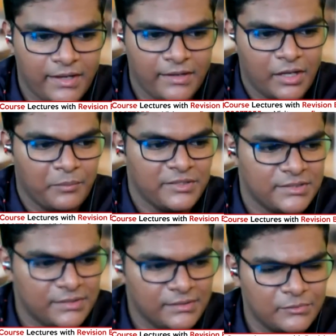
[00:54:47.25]
and how much,
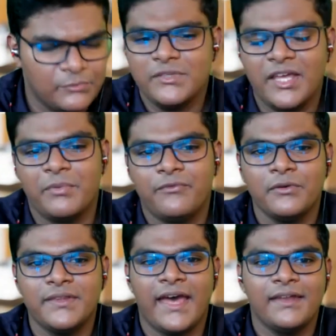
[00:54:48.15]
yeah,
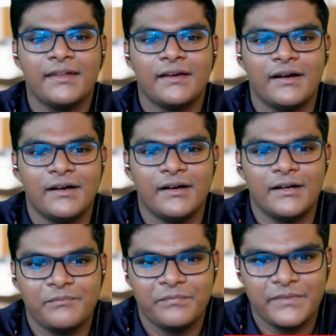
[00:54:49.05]
before that, uh,
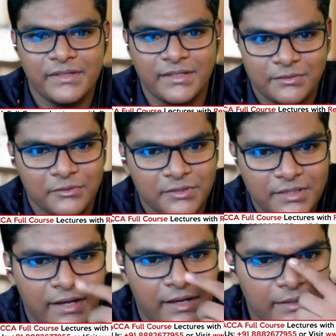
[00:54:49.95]
yes,
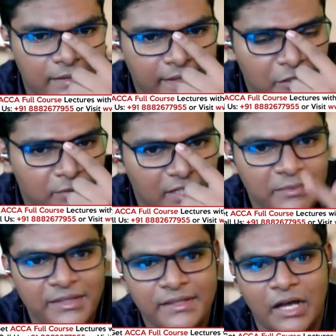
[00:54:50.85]
Ruchi, uh, can you tell
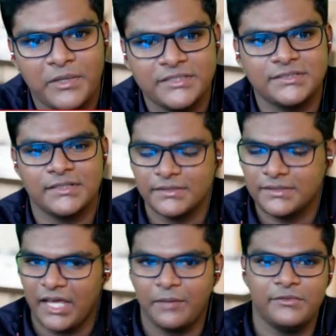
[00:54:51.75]
me how much
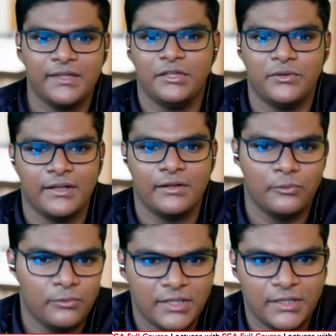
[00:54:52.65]
time that you can
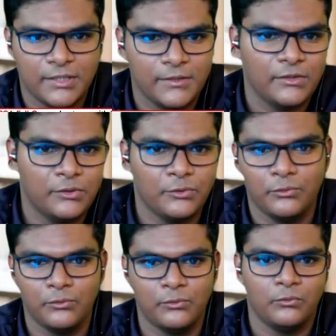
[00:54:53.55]
load
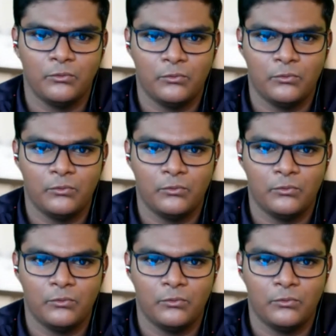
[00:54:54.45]
to?